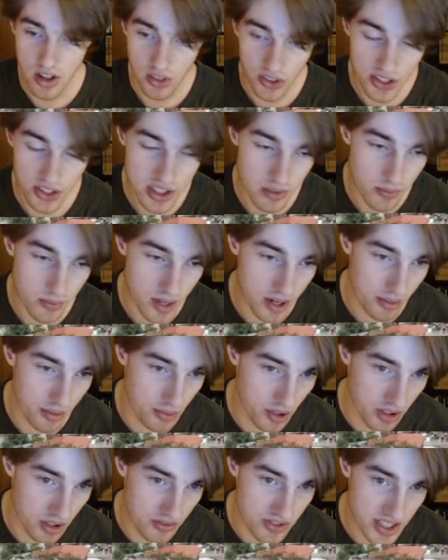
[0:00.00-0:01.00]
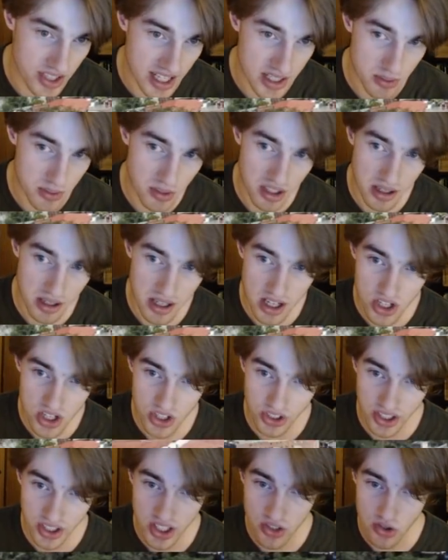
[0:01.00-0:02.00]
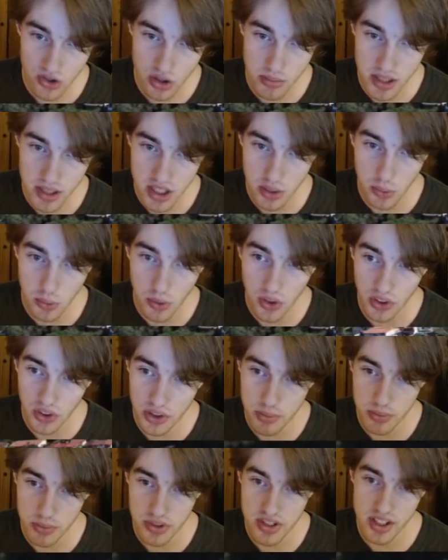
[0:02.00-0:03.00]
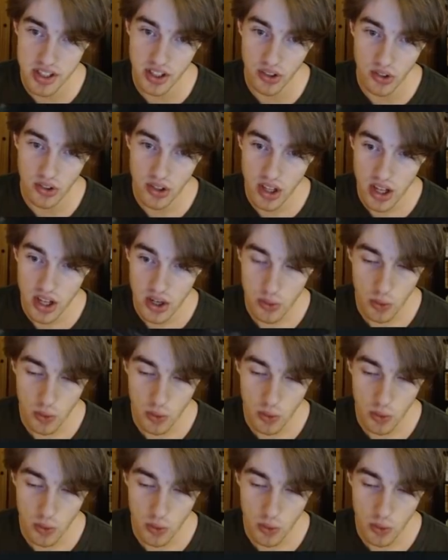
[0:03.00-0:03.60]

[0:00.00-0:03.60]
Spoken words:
Lots of red roofs, that's what initially drew me towards Brazil.